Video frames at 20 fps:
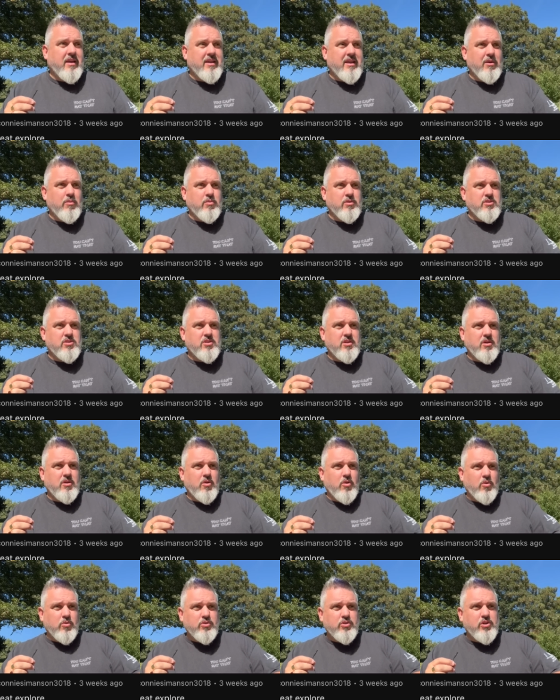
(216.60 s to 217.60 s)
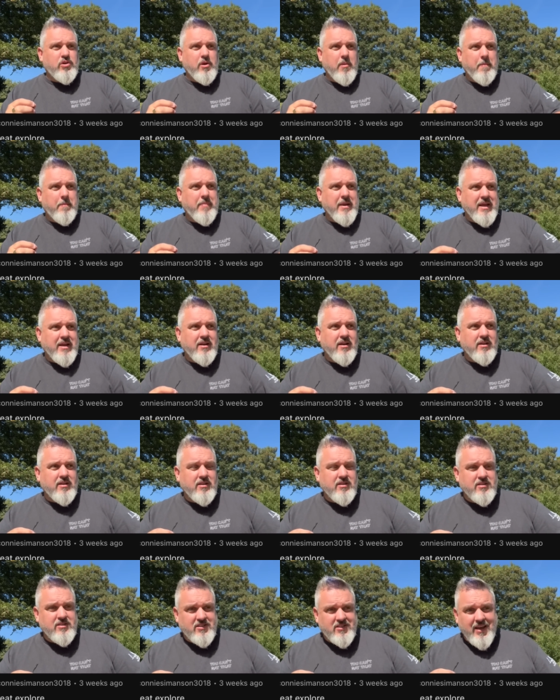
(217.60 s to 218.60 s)
it was under a bigger
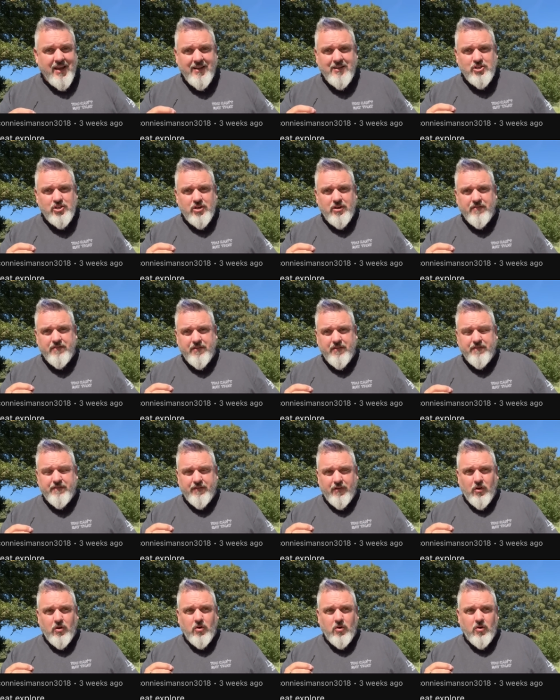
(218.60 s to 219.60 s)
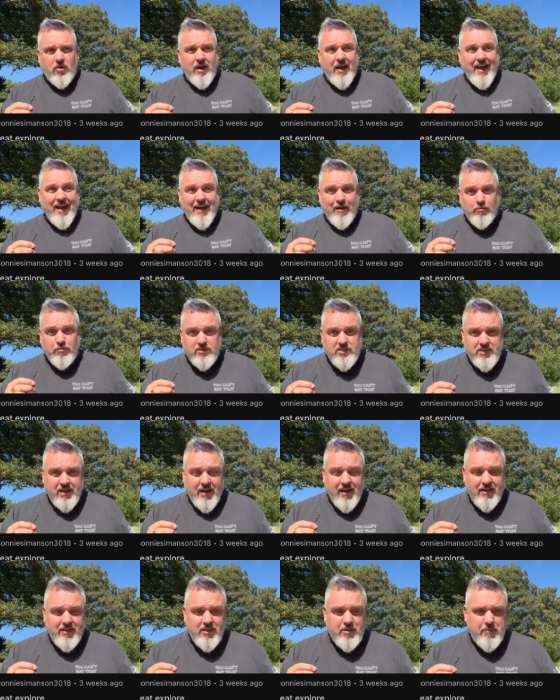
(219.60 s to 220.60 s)
section of the floor
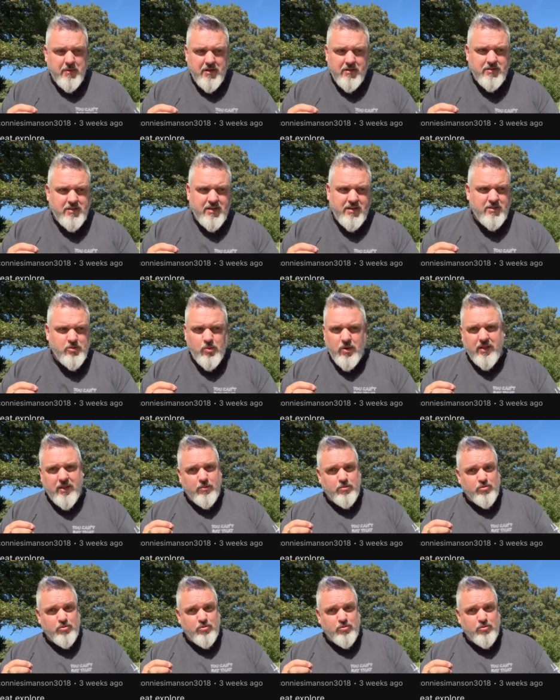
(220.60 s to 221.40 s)
outside the building as well. It was